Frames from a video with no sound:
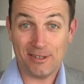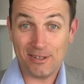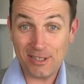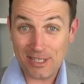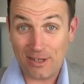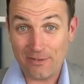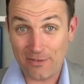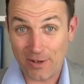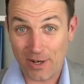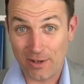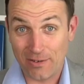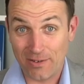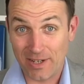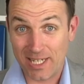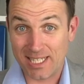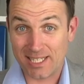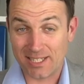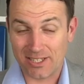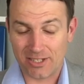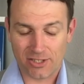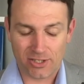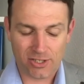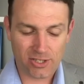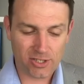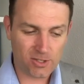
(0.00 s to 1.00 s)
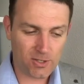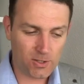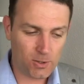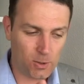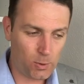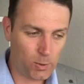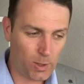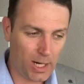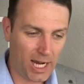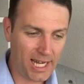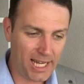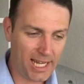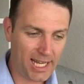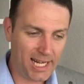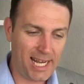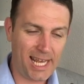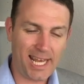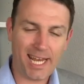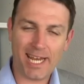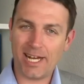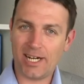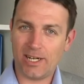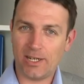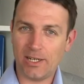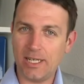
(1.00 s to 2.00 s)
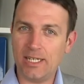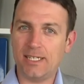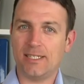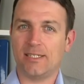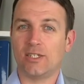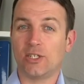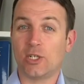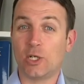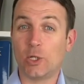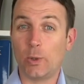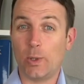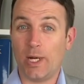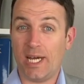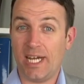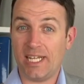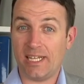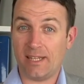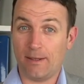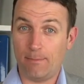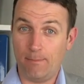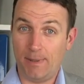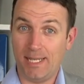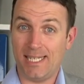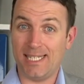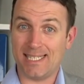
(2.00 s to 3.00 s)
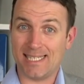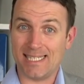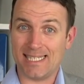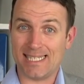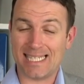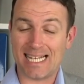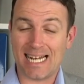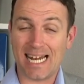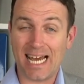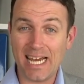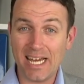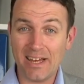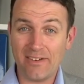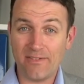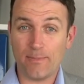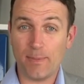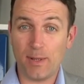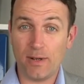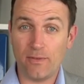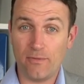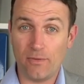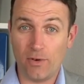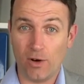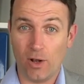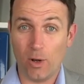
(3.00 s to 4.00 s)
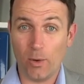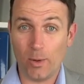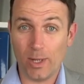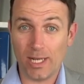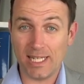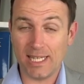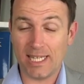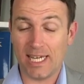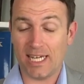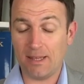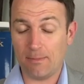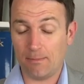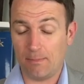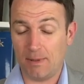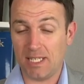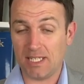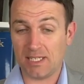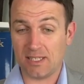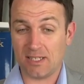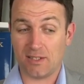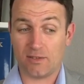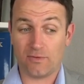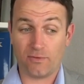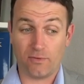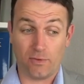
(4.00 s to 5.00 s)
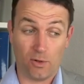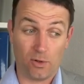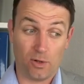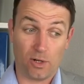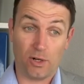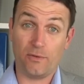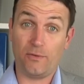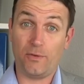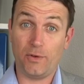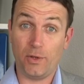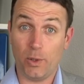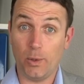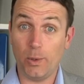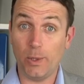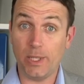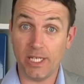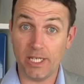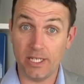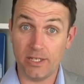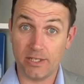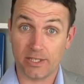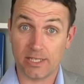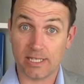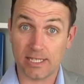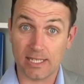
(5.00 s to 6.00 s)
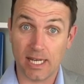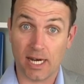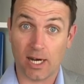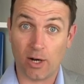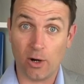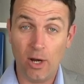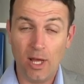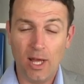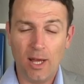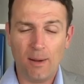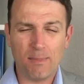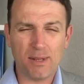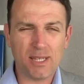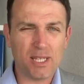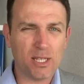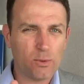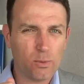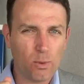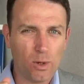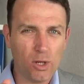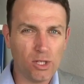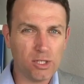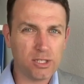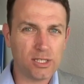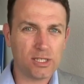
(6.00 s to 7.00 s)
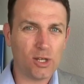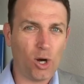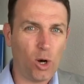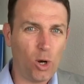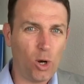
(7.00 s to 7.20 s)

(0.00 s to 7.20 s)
Good day, fellow investors. Ryanair is a great business, and I have been following that business for a few years now, but it was